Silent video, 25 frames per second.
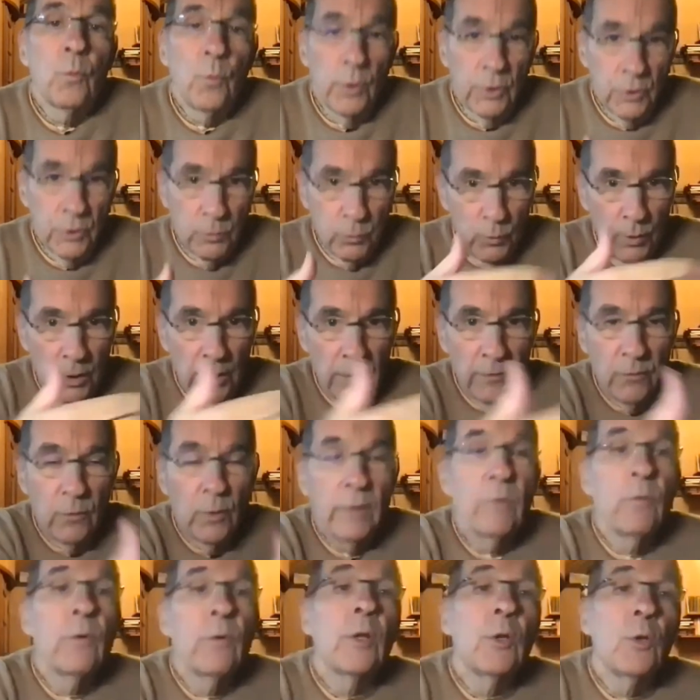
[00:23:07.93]
which
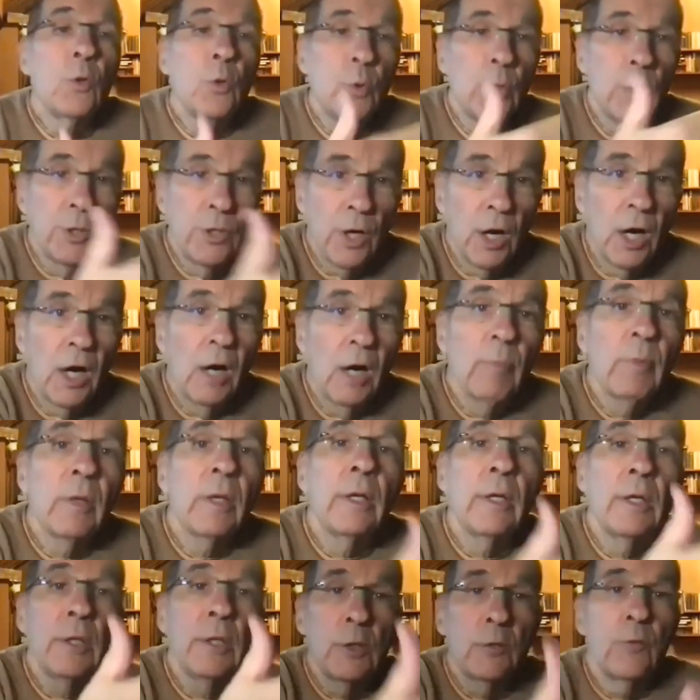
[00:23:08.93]
whatever the Yuga Dharma
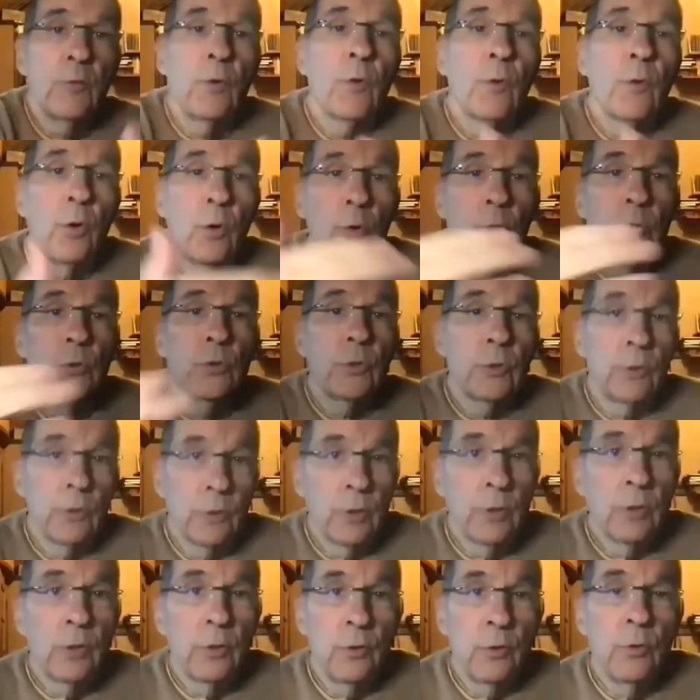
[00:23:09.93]
is for those
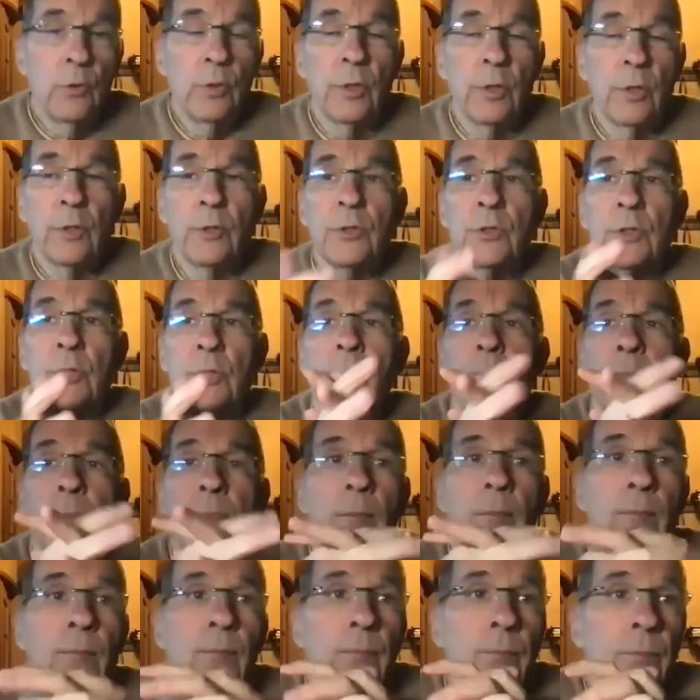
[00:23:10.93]
yugas,
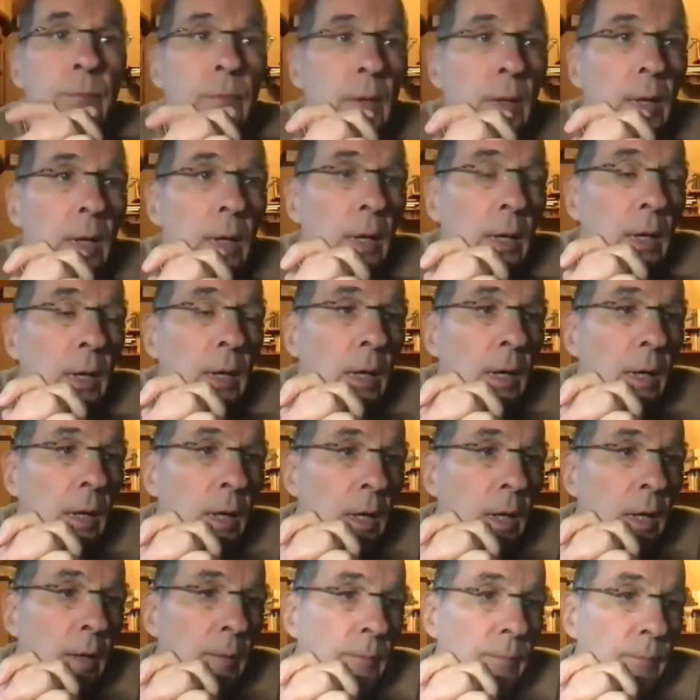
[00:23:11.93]

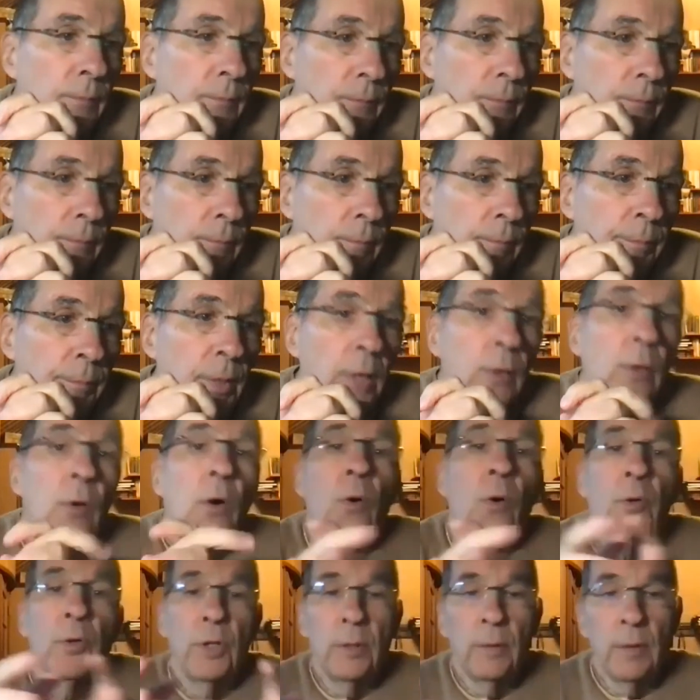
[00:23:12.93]
but
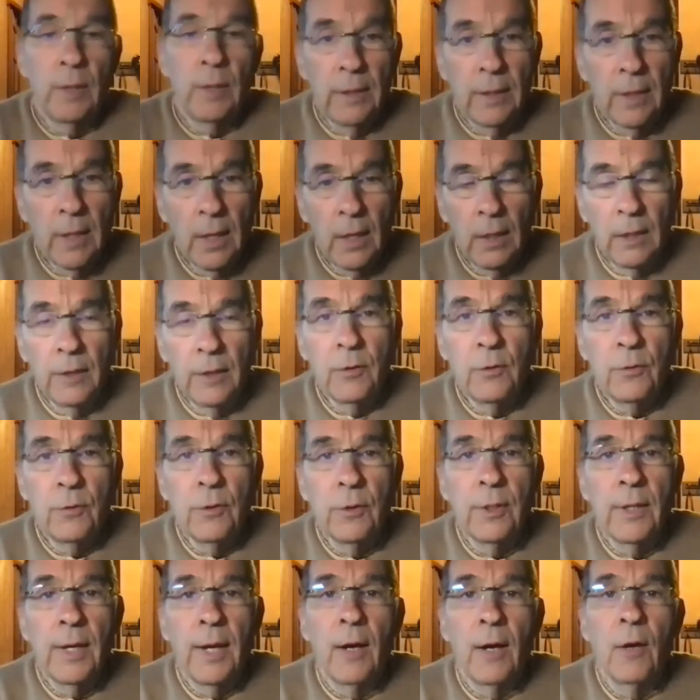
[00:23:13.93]
only in Kali
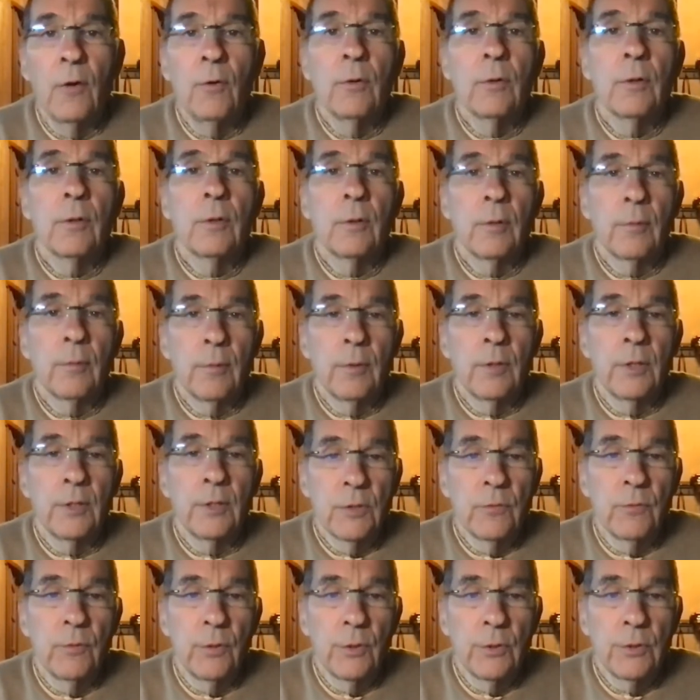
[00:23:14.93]
Yuga now,
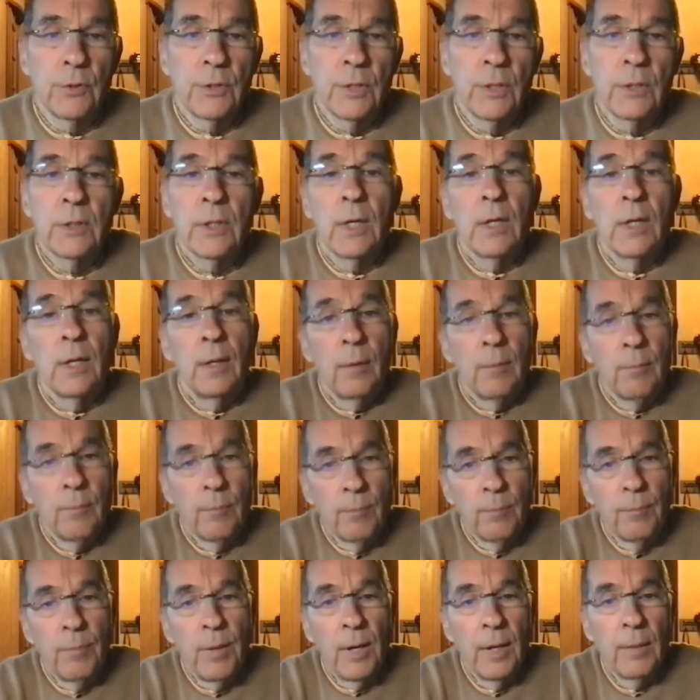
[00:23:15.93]
as the verse is,
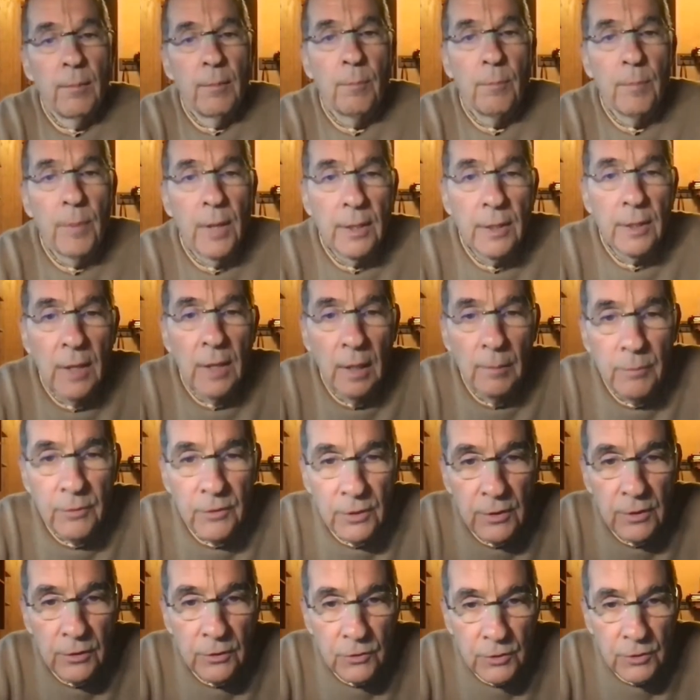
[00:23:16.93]
by Nam
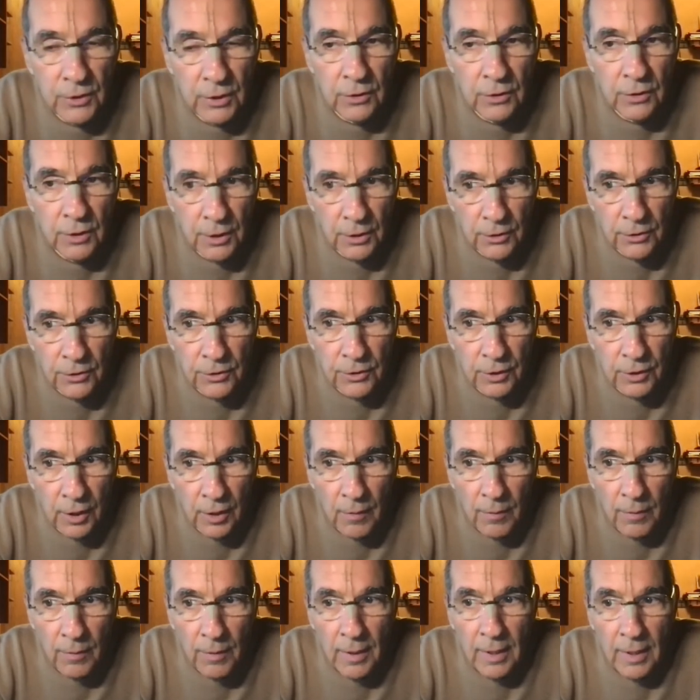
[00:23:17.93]

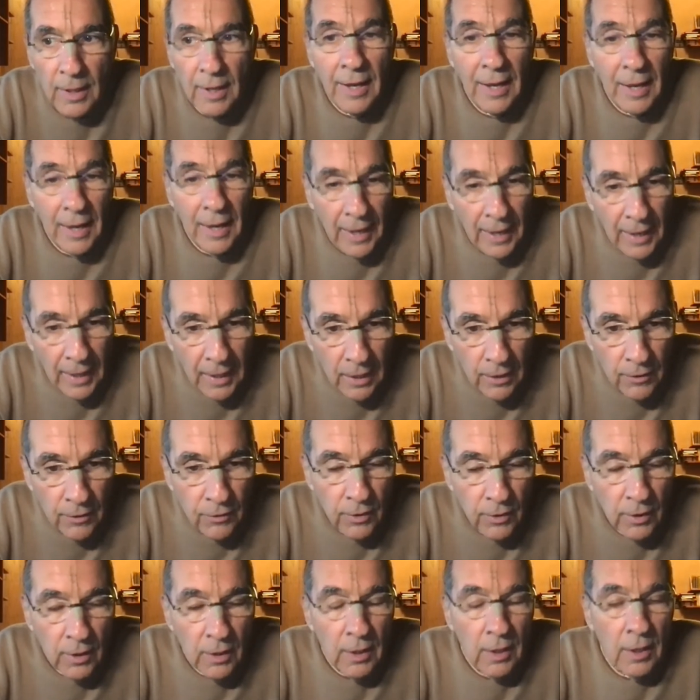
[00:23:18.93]
Sankirtan.
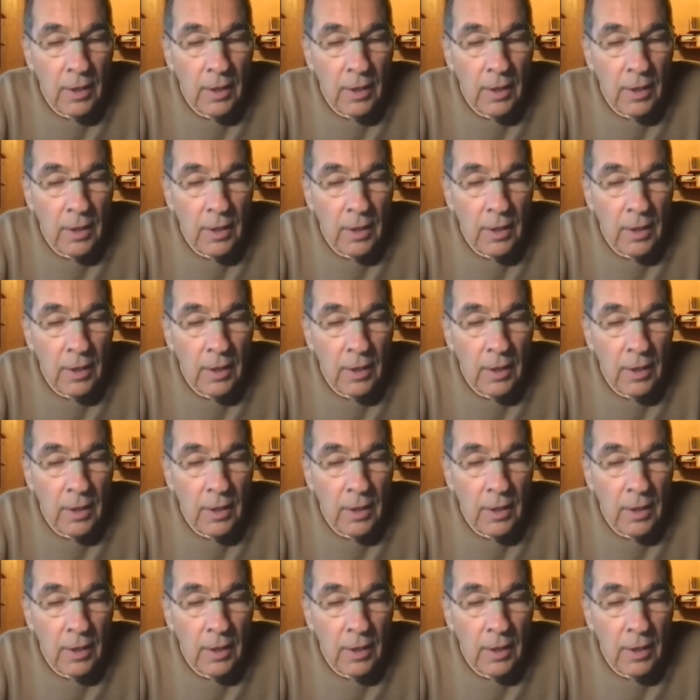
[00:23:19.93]
And